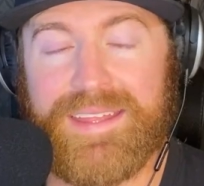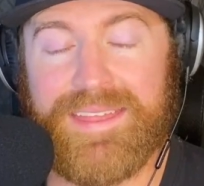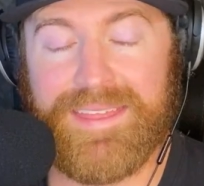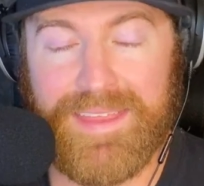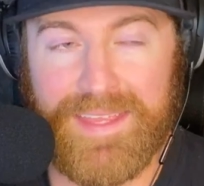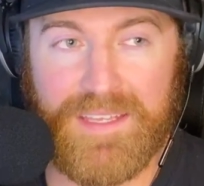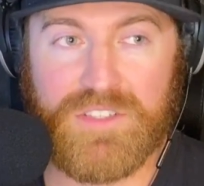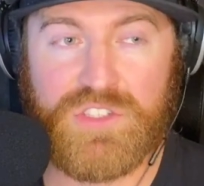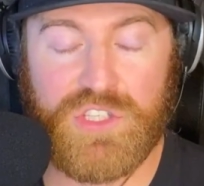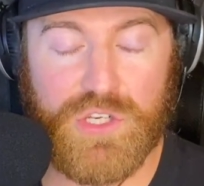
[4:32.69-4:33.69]
I
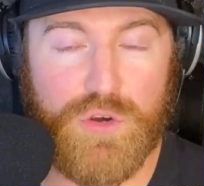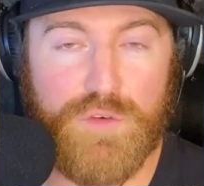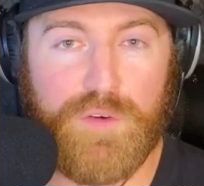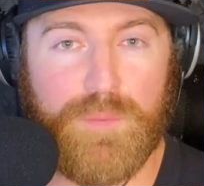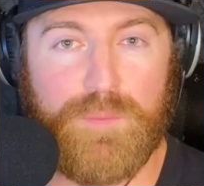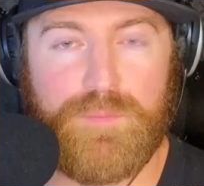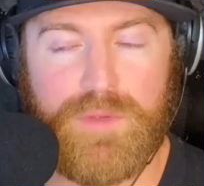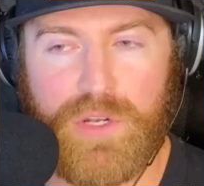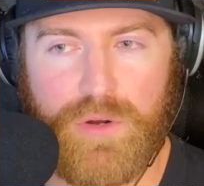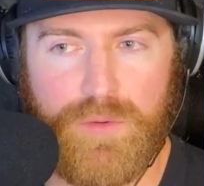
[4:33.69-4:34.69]
think too, for,
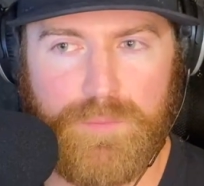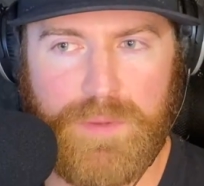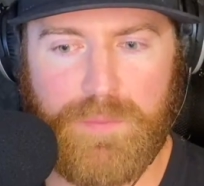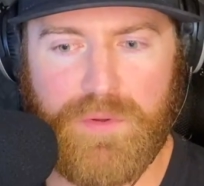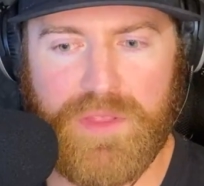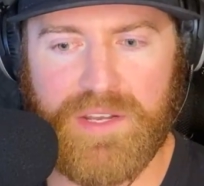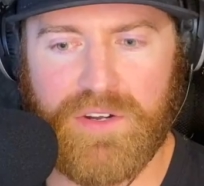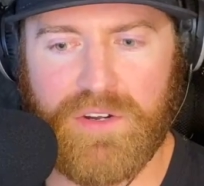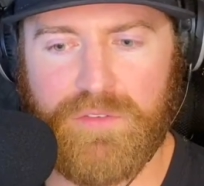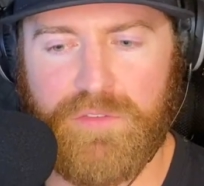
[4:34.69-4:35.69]
you know, people that
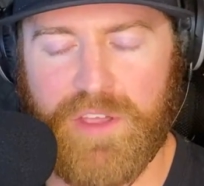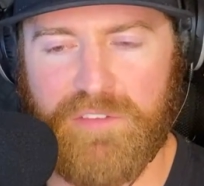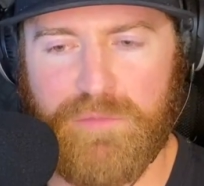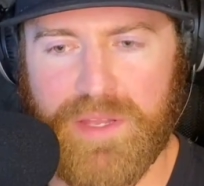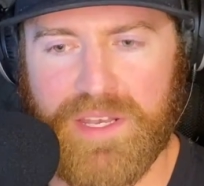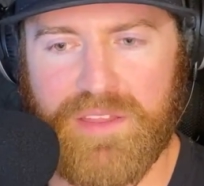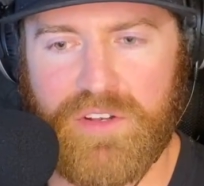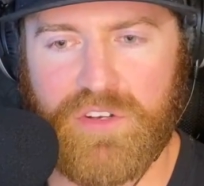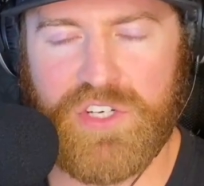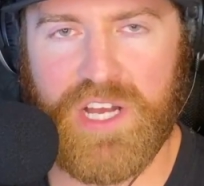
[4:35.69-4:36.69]
are have been in
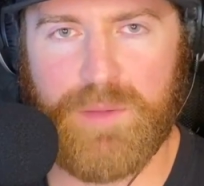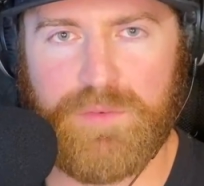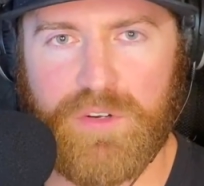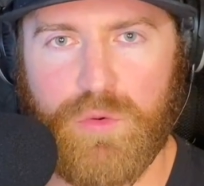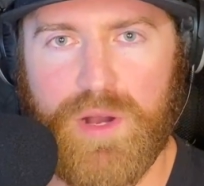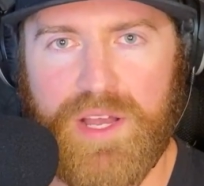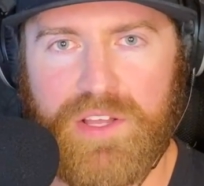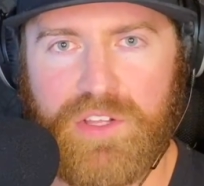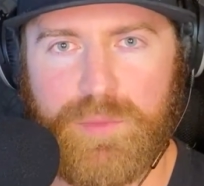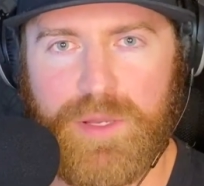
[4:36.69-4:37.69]
their jobs for a
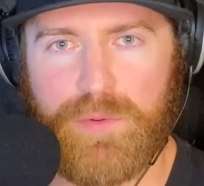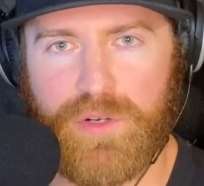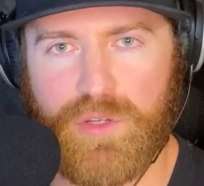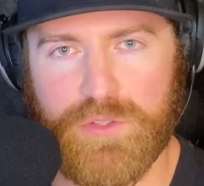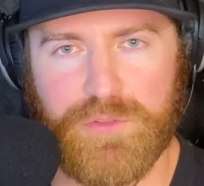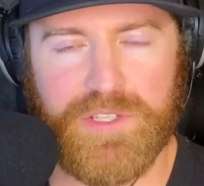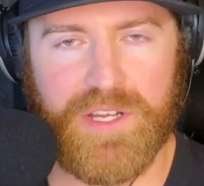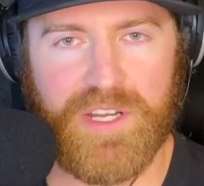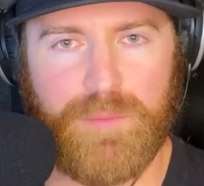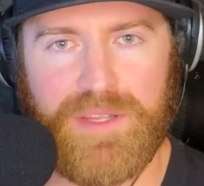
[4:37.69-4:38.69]
while, or people are close to
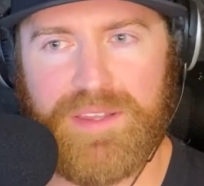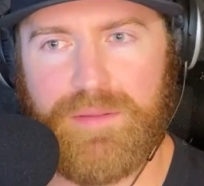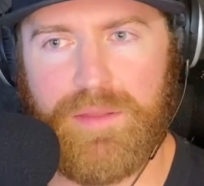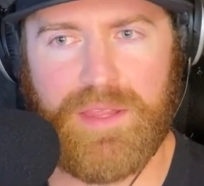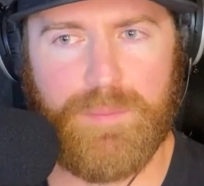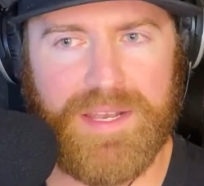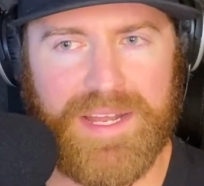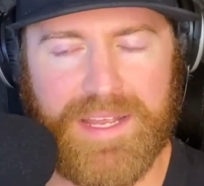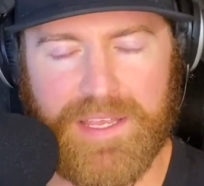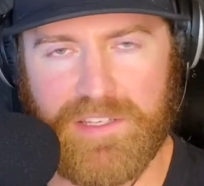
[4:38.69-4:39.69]
retirement, they might
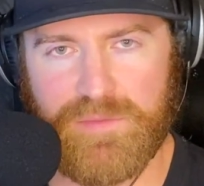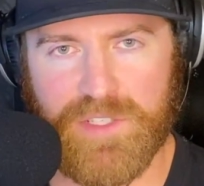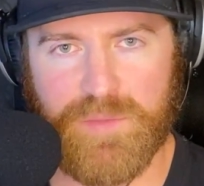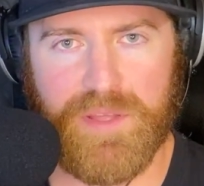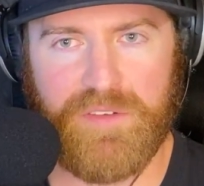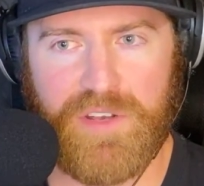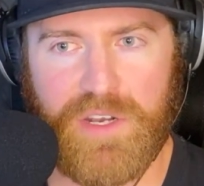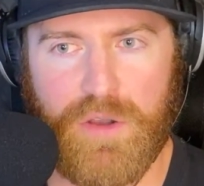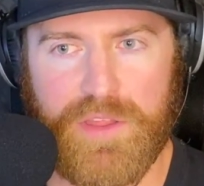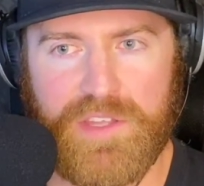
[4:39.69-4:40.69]
not get as much benefit
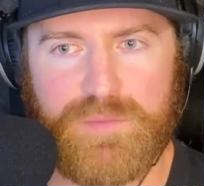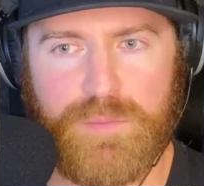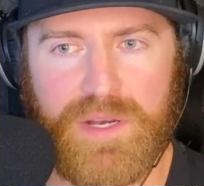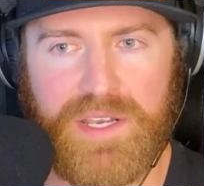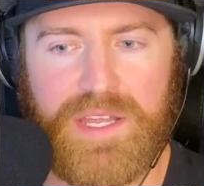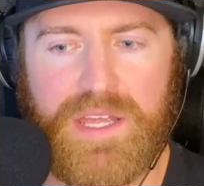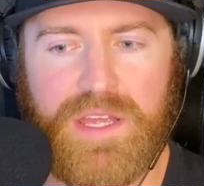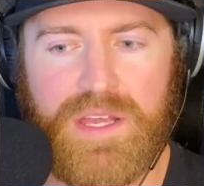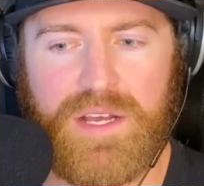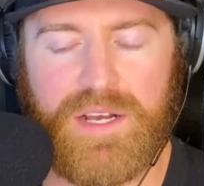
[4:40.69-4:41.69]
out of this, but
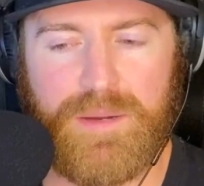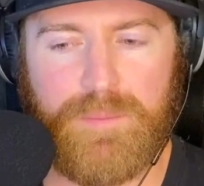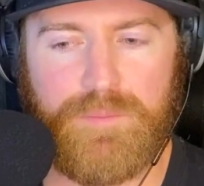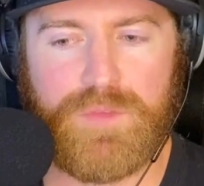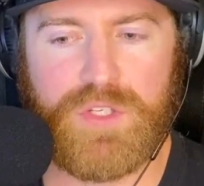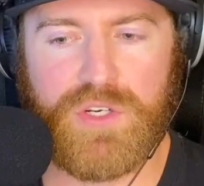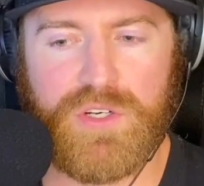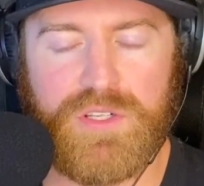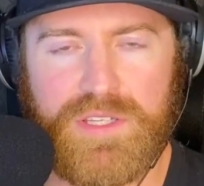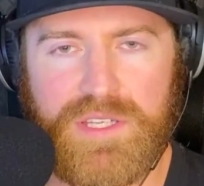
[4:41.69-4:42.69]
um,
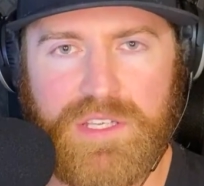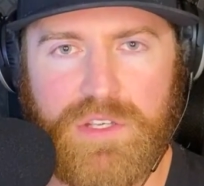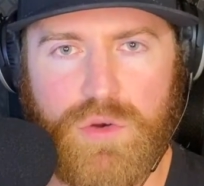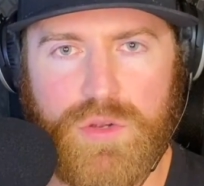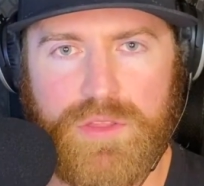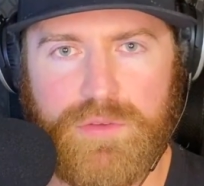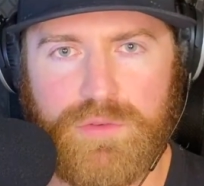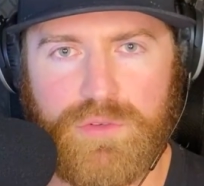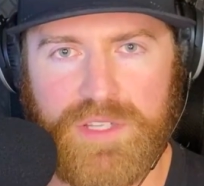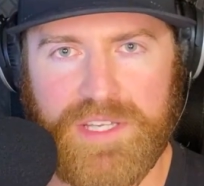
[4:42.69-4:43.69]
currently going
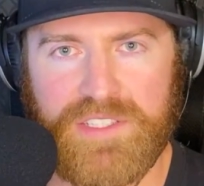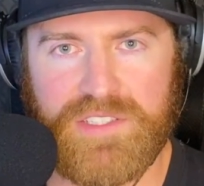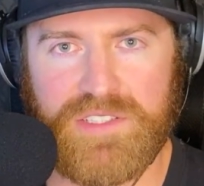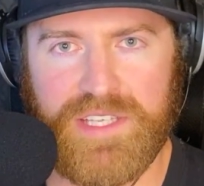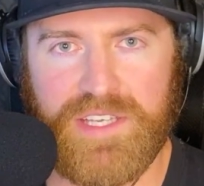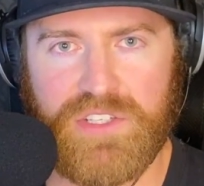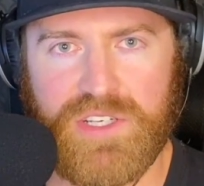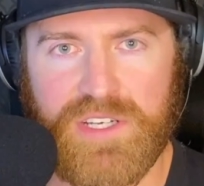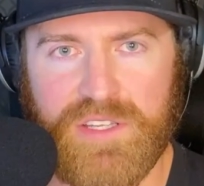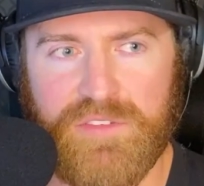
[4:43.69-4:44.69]
through
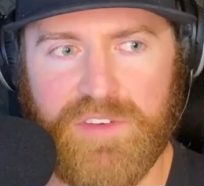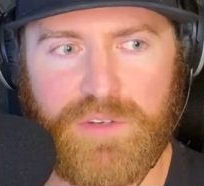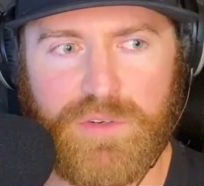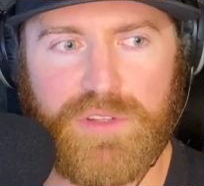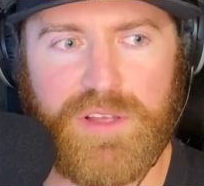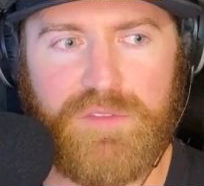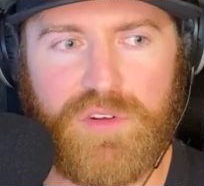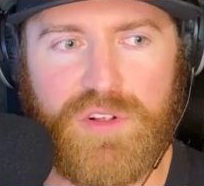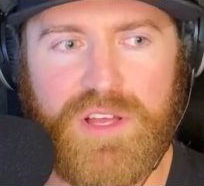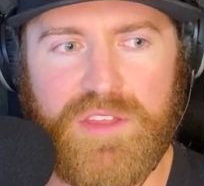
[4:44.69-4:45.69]
legislation on the federal
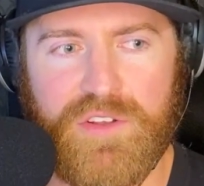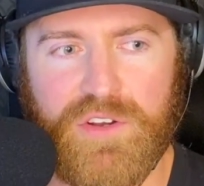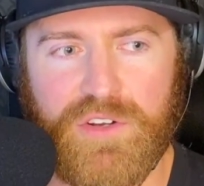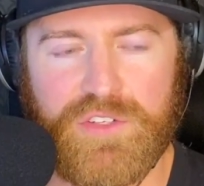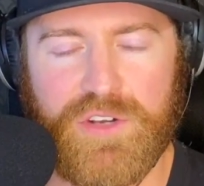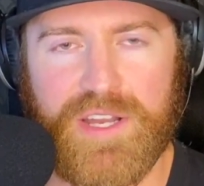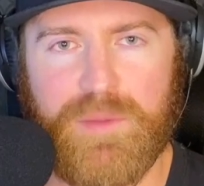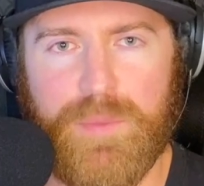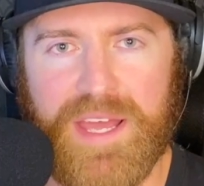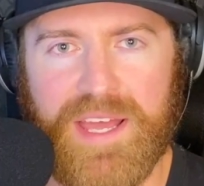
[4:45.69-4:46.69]
level, they're trying
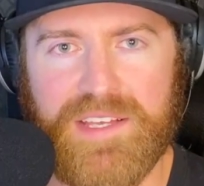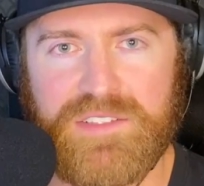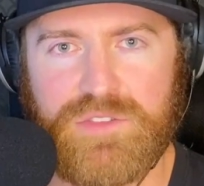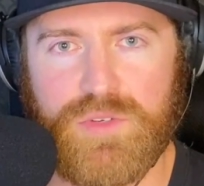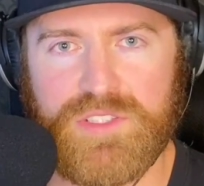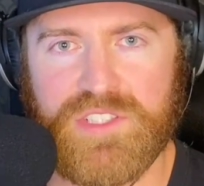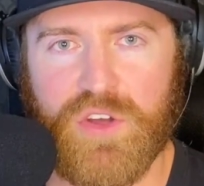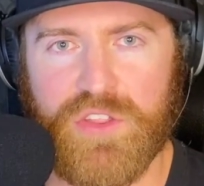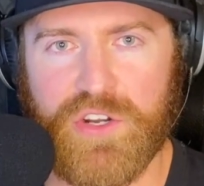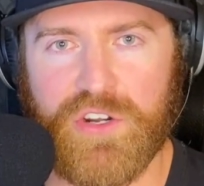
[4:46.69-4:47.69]
to pass what's
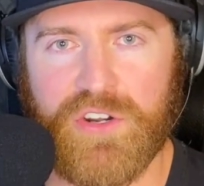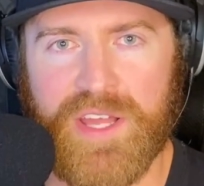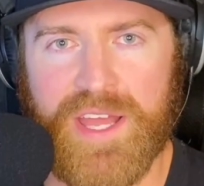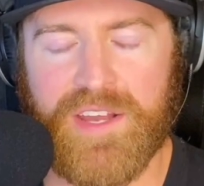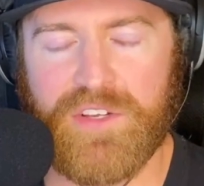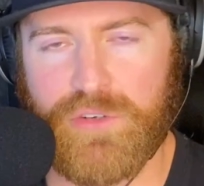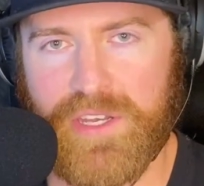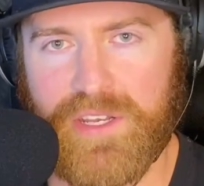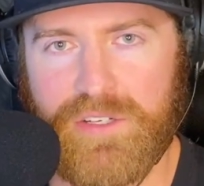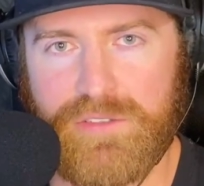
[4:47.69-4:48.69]
called the EARN Act
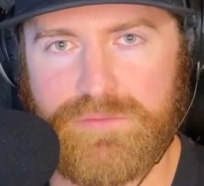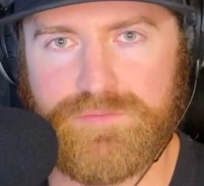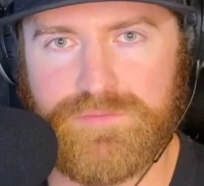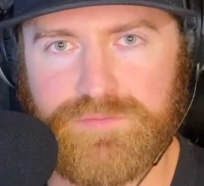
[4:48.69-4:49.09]
right now.